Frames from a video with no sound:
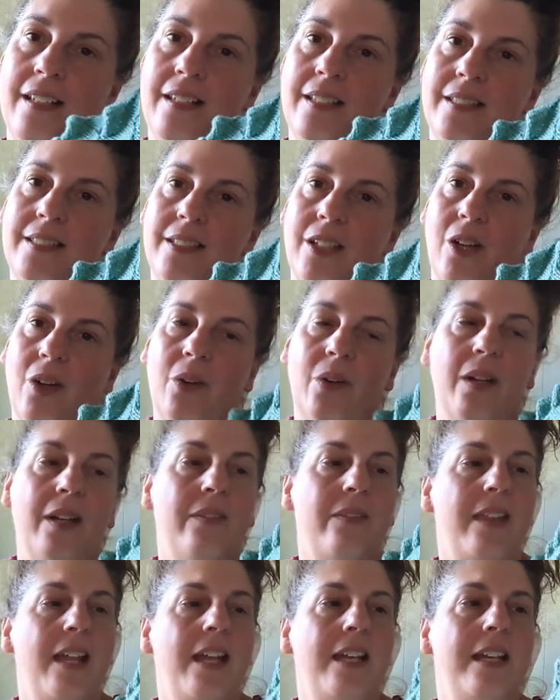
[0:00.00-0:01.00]
So
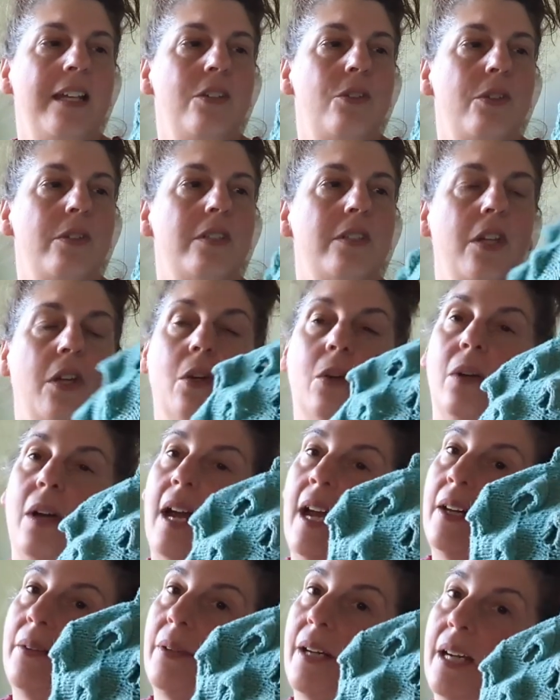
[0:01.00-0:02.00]
if that interests you,
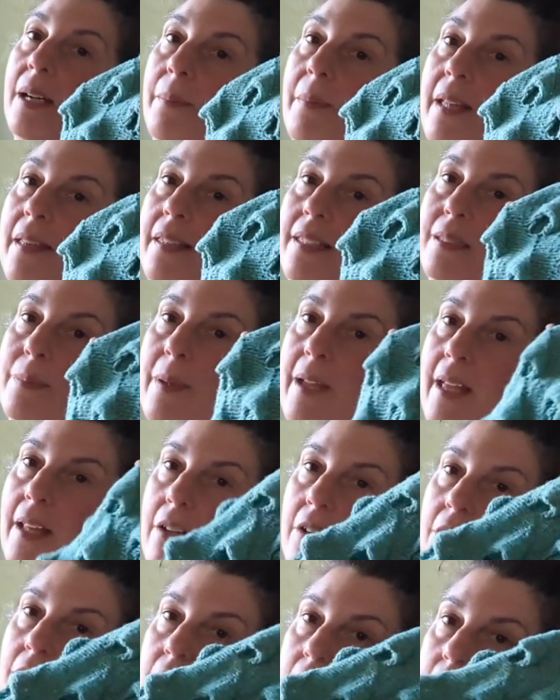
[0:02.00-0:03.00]
I recommend this
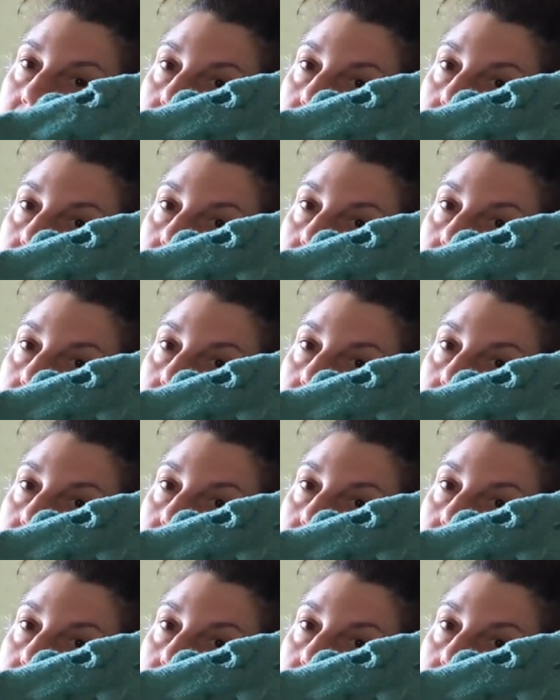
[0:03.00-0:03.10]
pattern